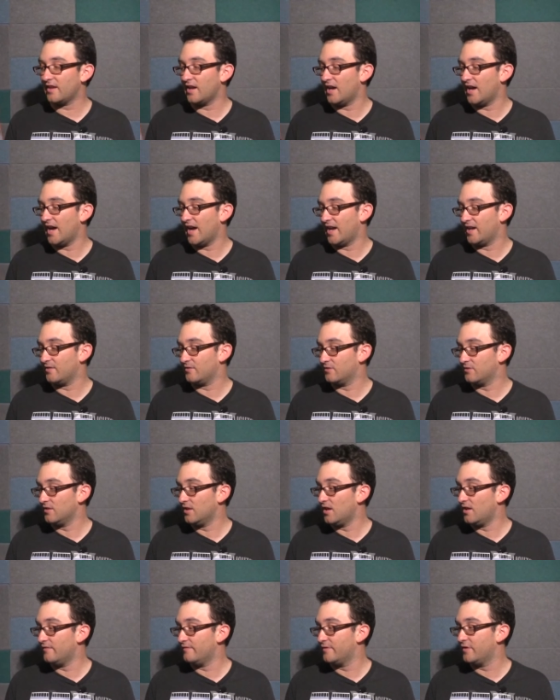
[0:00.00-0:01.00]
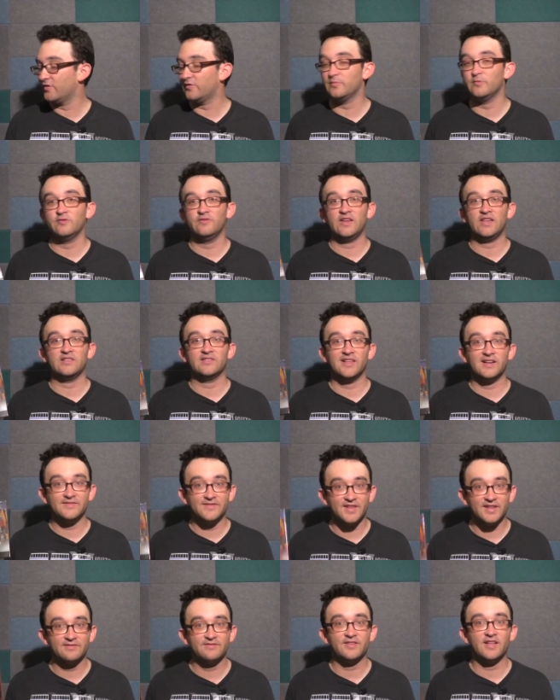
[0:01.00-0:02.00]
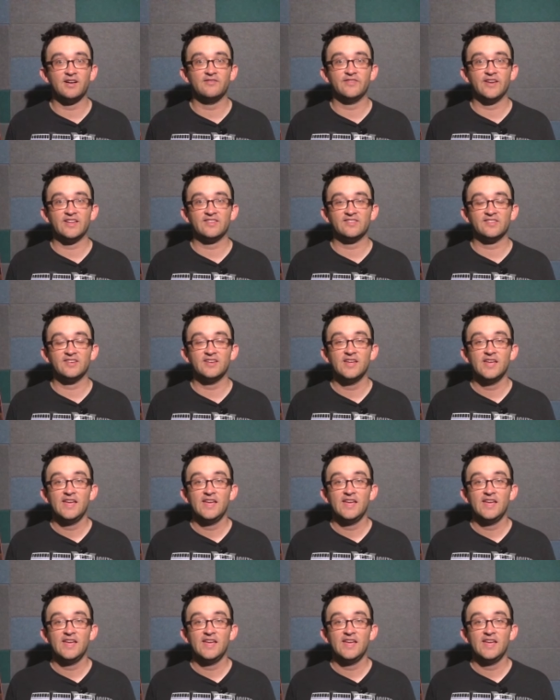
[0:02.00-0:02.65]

I love this movie, love, love, love it. Uh,